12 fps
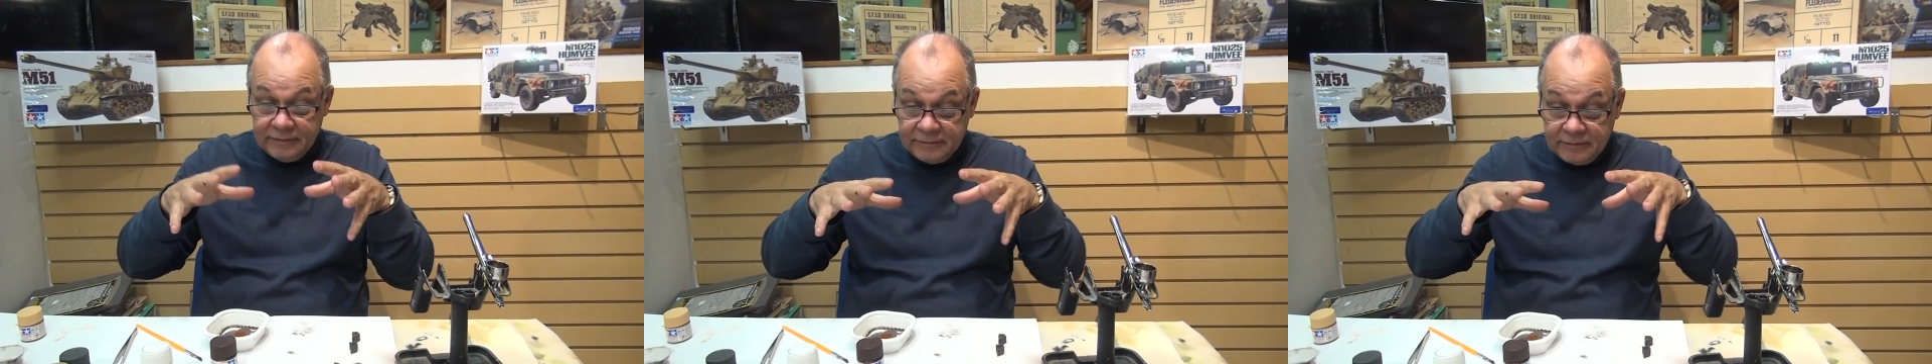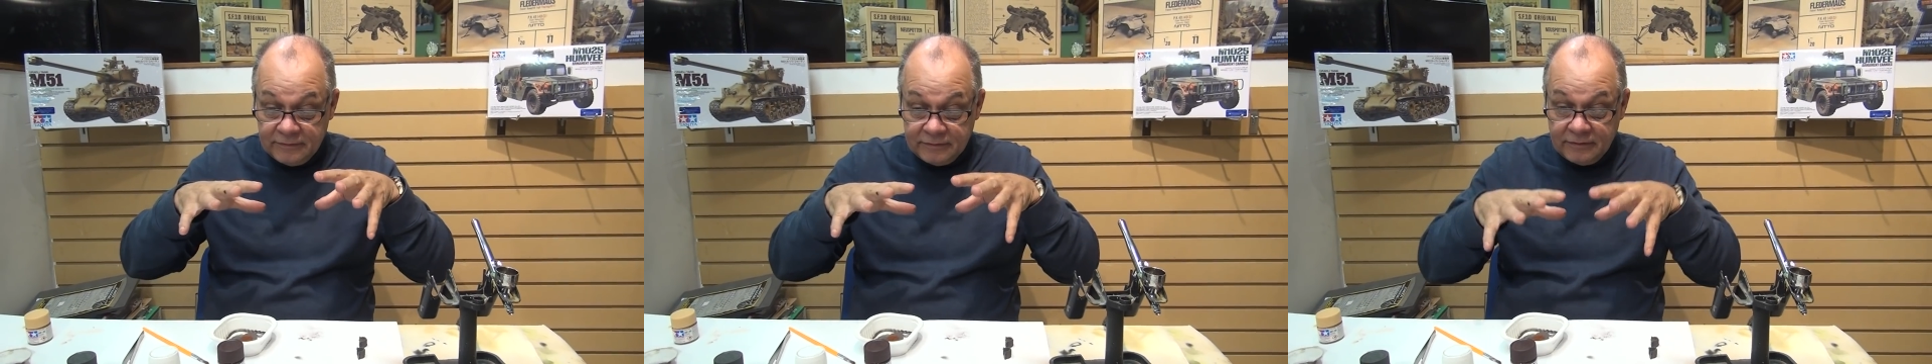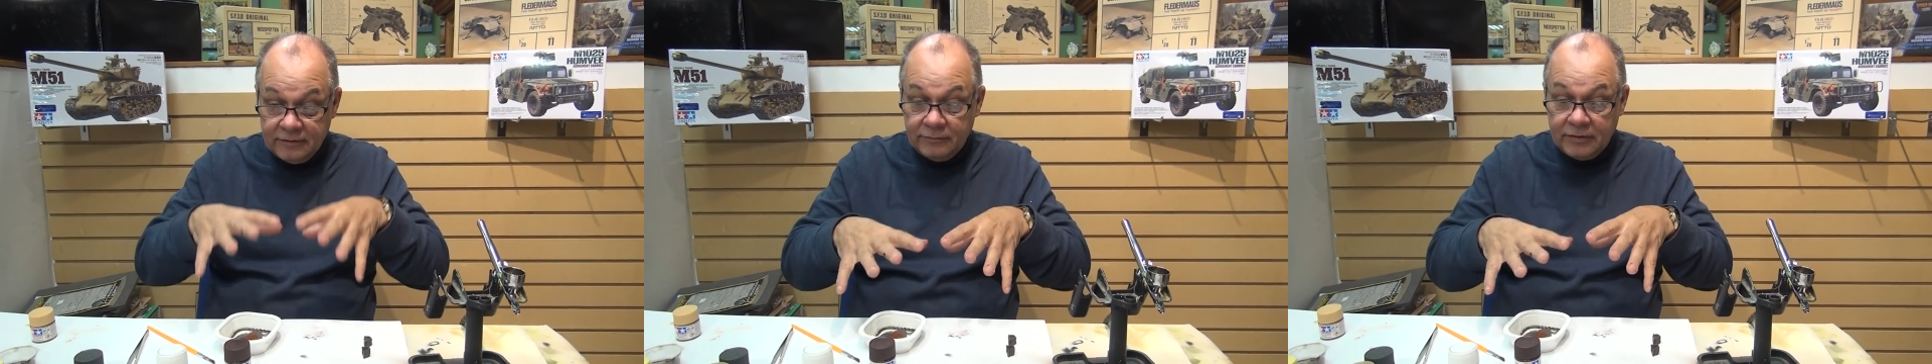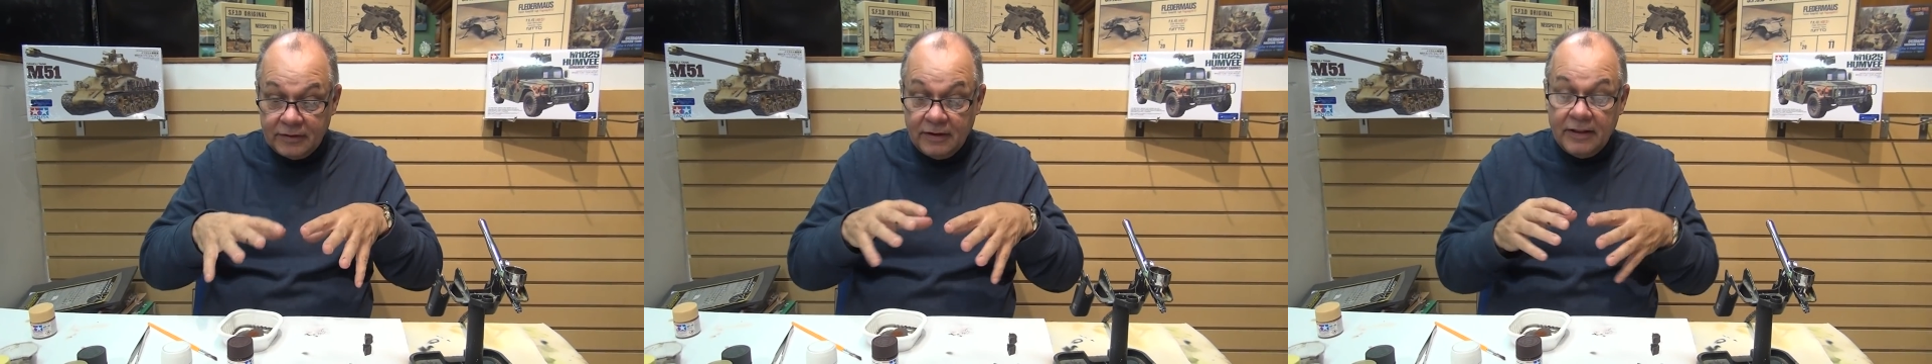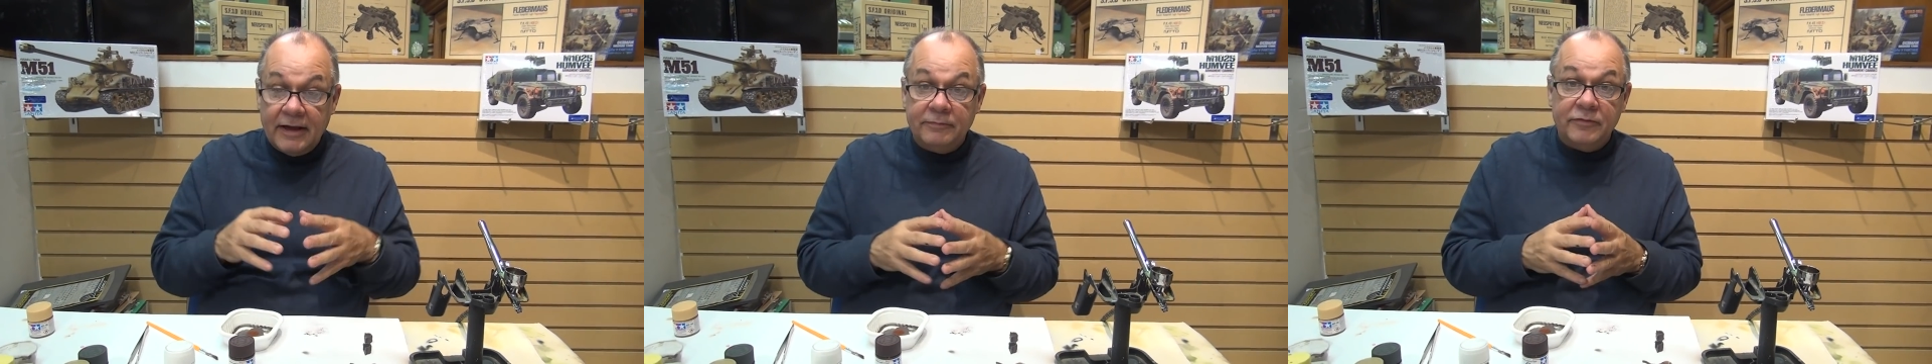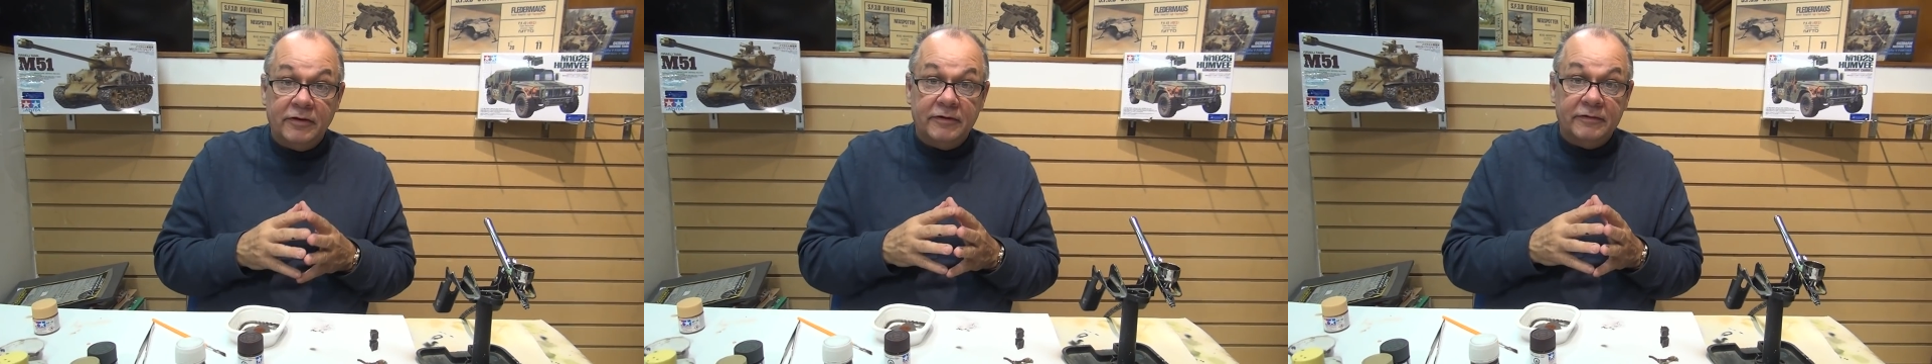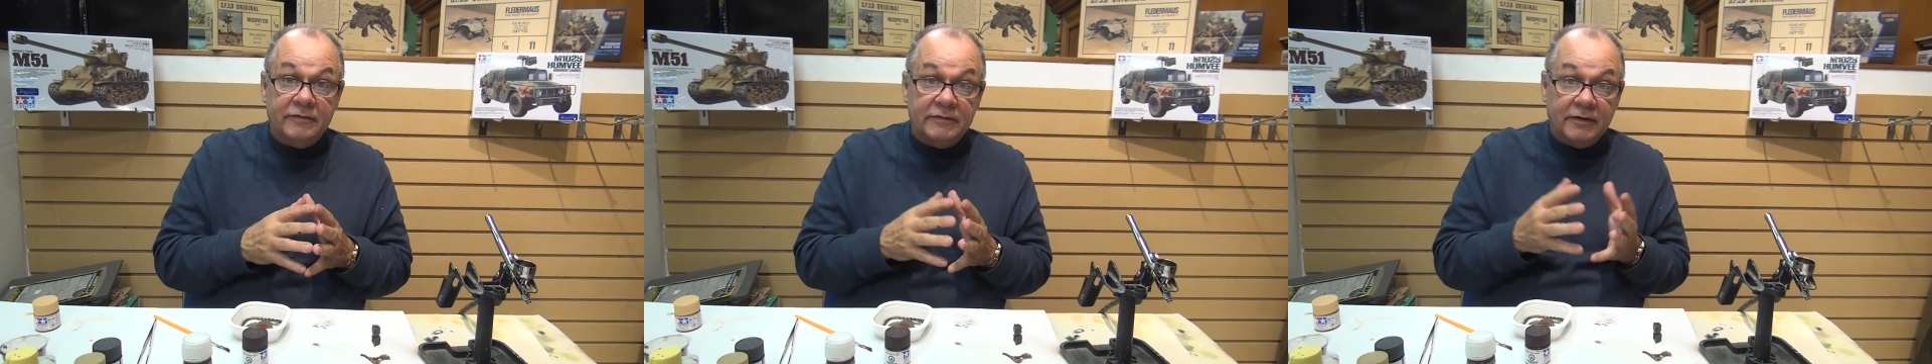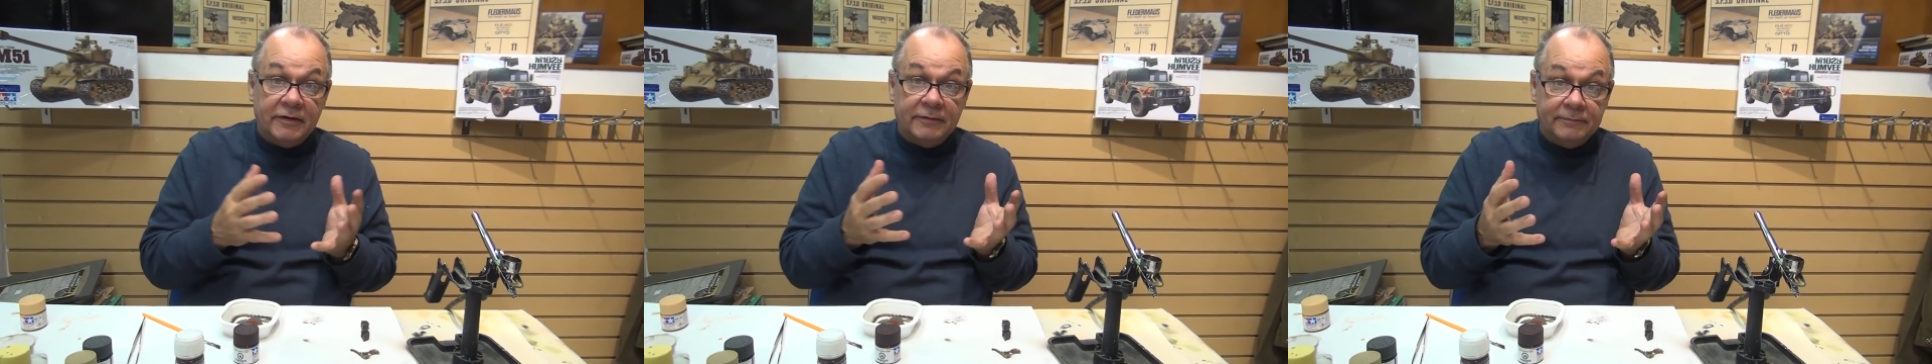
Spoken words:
it's going to be collapsed on its